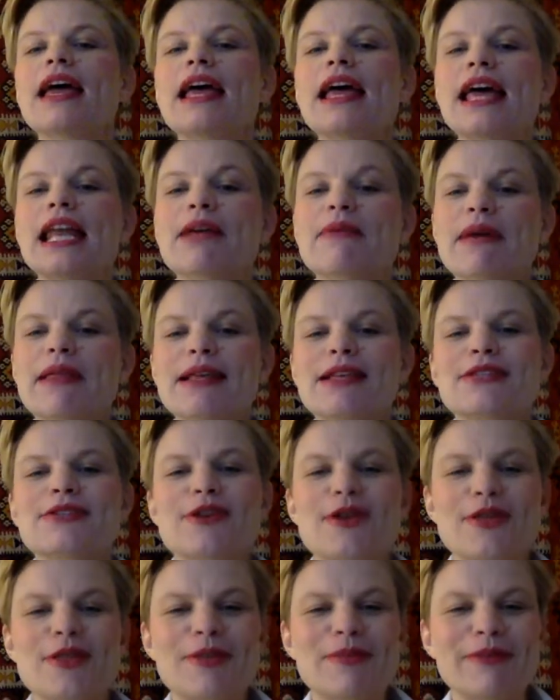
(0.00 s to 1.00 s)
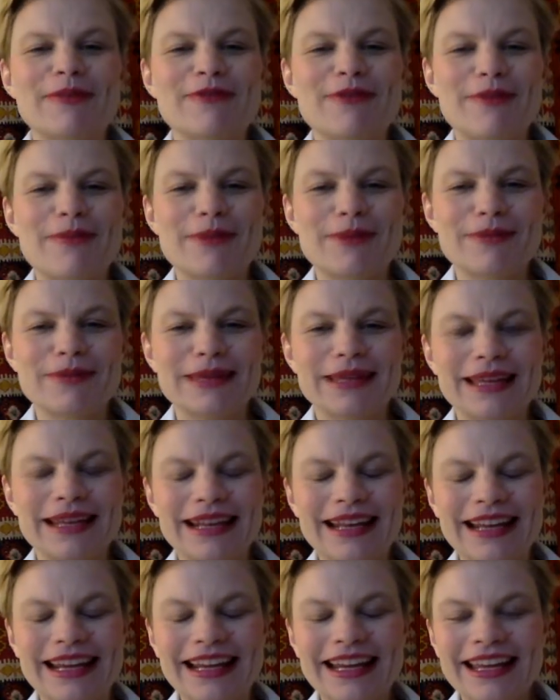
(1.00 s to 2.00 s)
Anyway, let's start from the
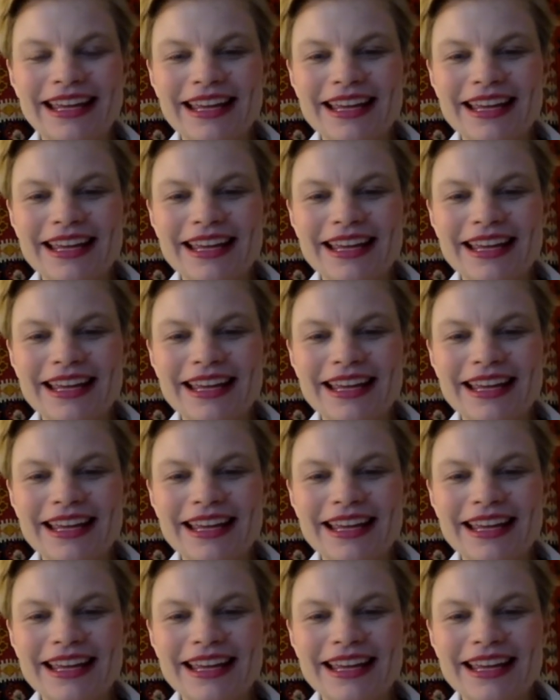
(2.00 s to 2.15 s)
beginning.